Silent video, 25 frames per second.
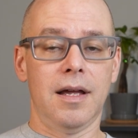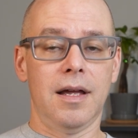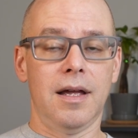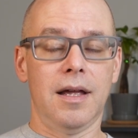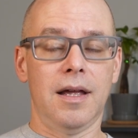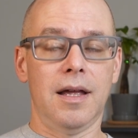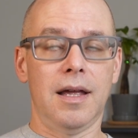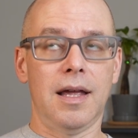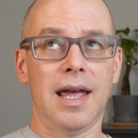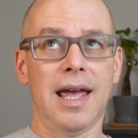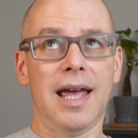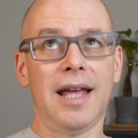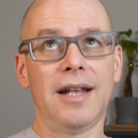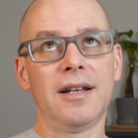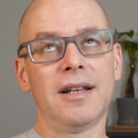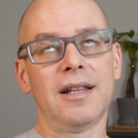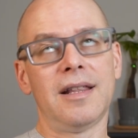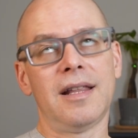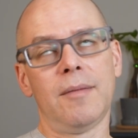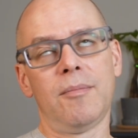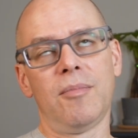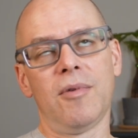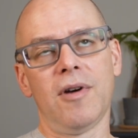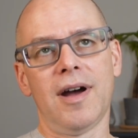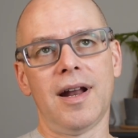And
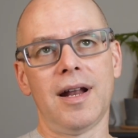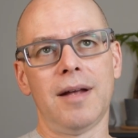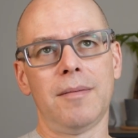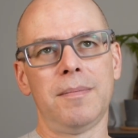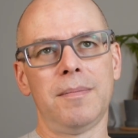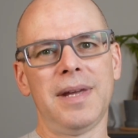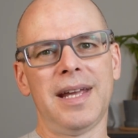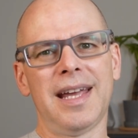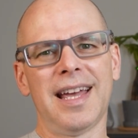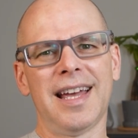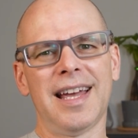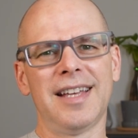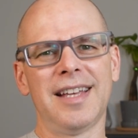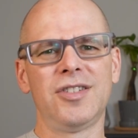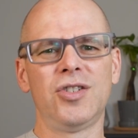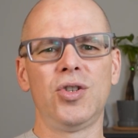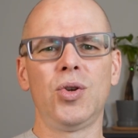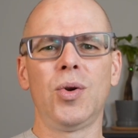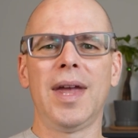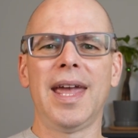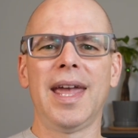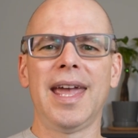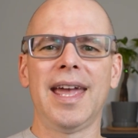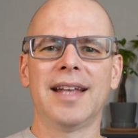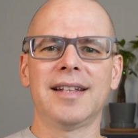they brought up because you
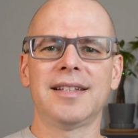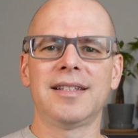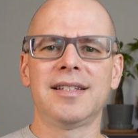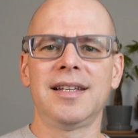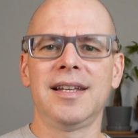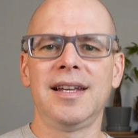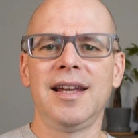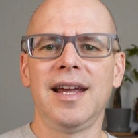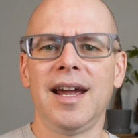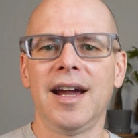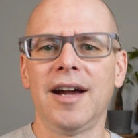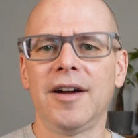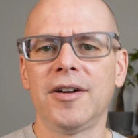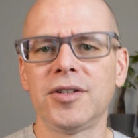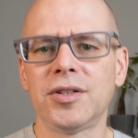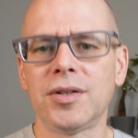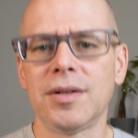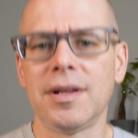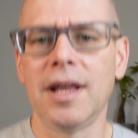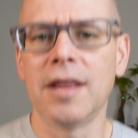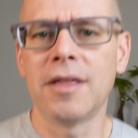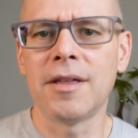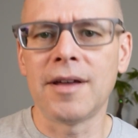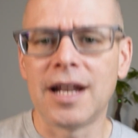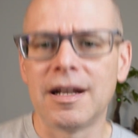can't see air, so
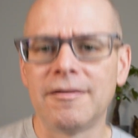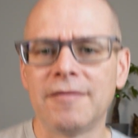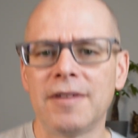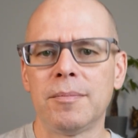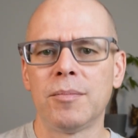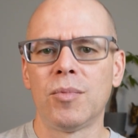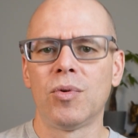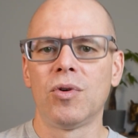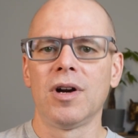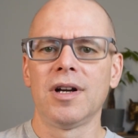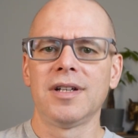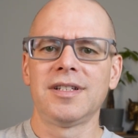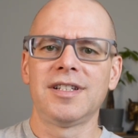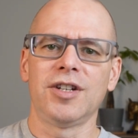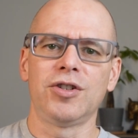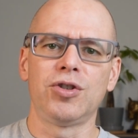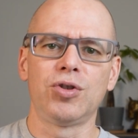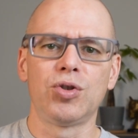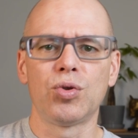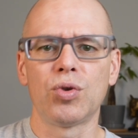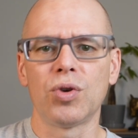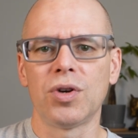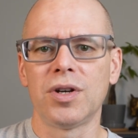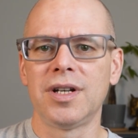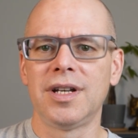they thought of it more as
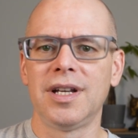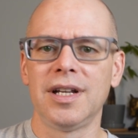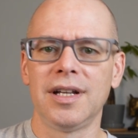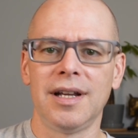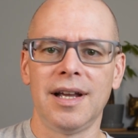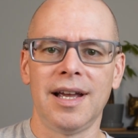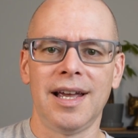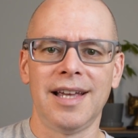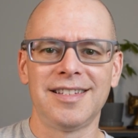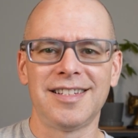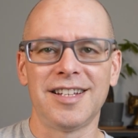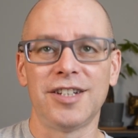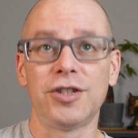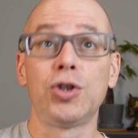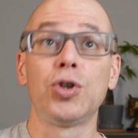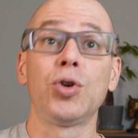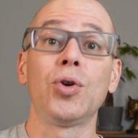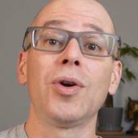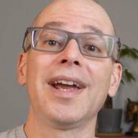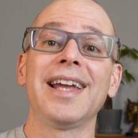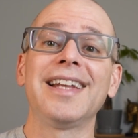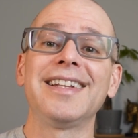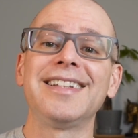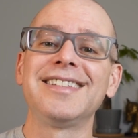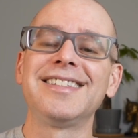a
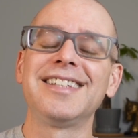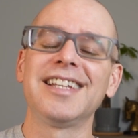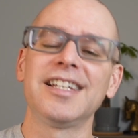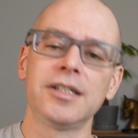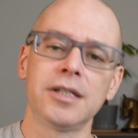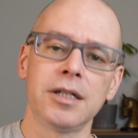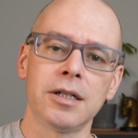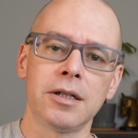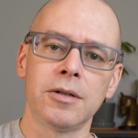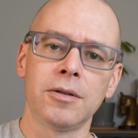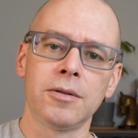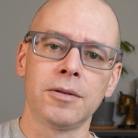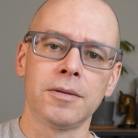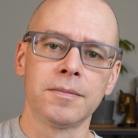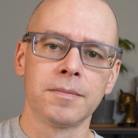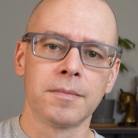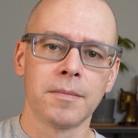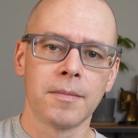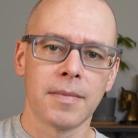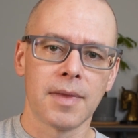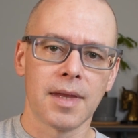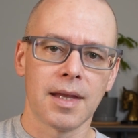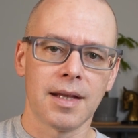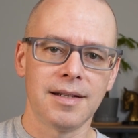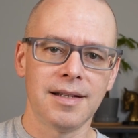transitional
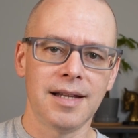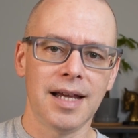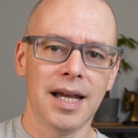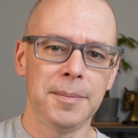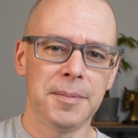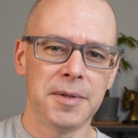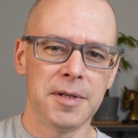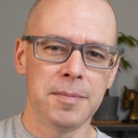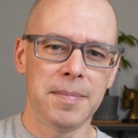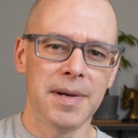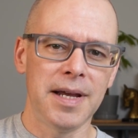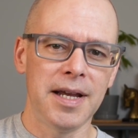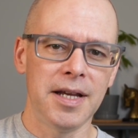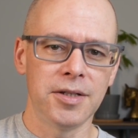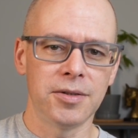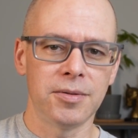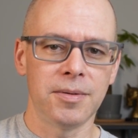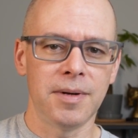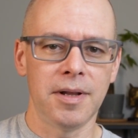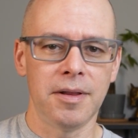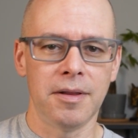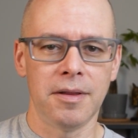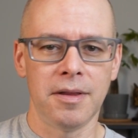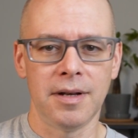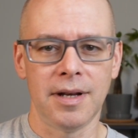type space
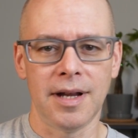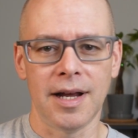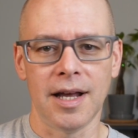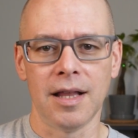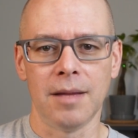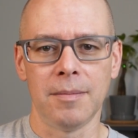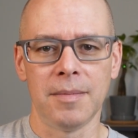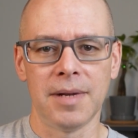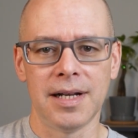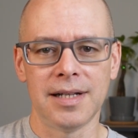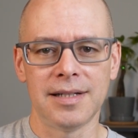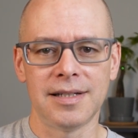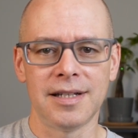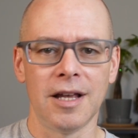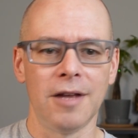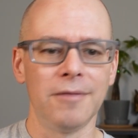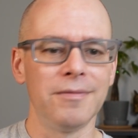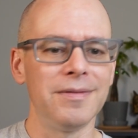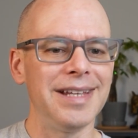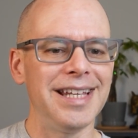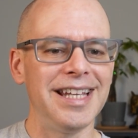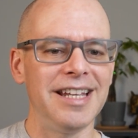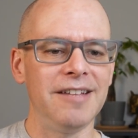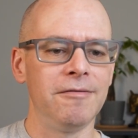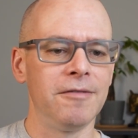rather than an element itself,
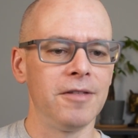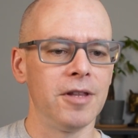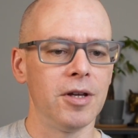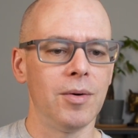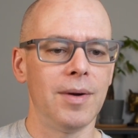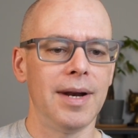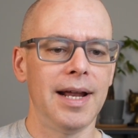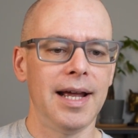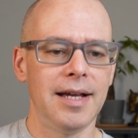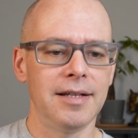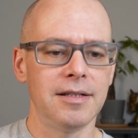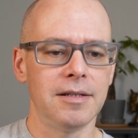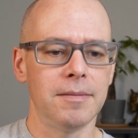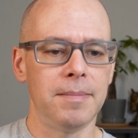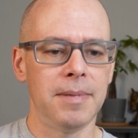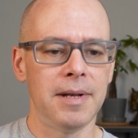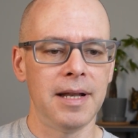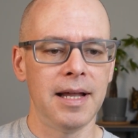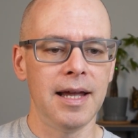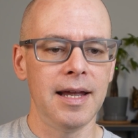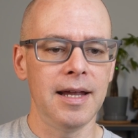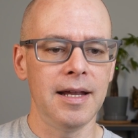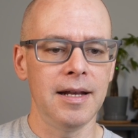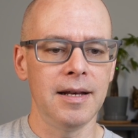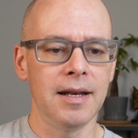even though it has a
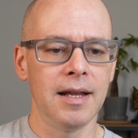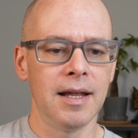plane.